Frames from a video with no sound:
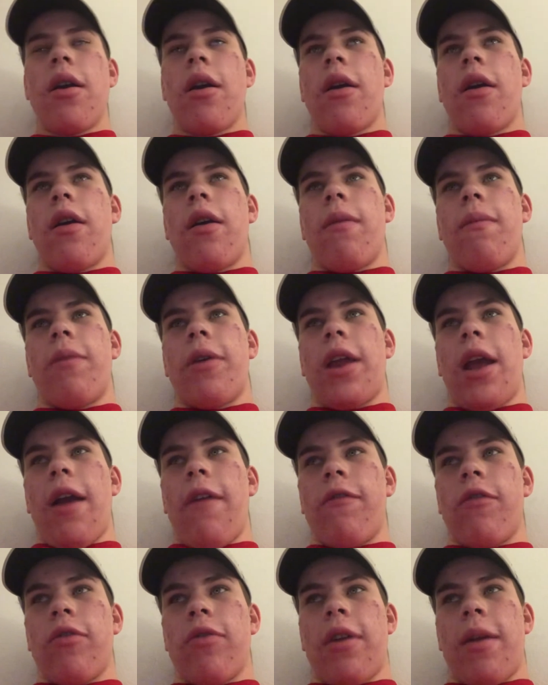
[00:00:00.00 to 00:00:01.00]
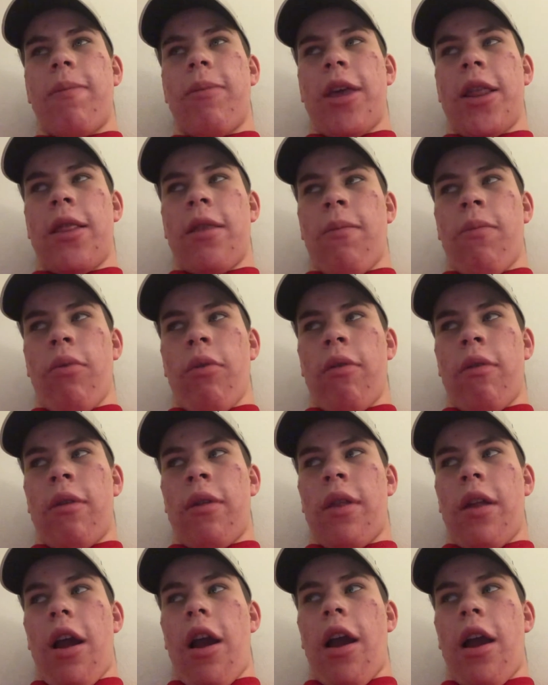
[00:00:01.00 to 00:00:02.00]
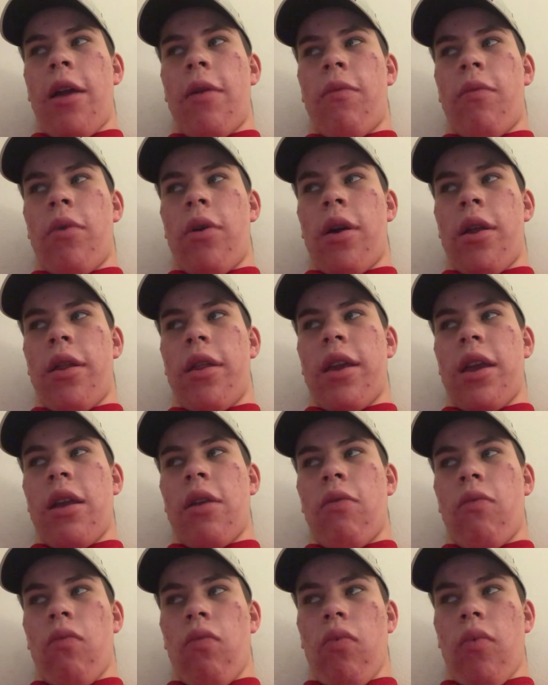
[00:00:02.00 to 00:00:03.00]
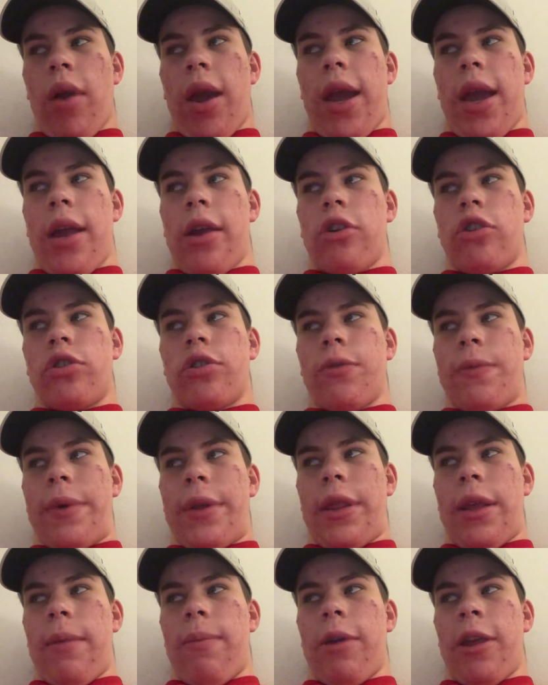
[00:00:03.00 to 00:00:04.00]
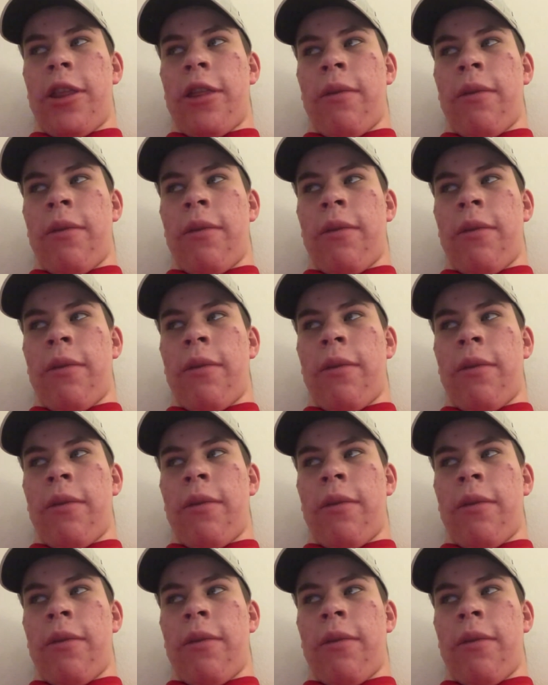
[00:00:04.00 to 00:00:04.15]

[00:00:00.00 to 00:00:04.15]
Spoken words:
But after they beat the Bruins, I was enraged when they beat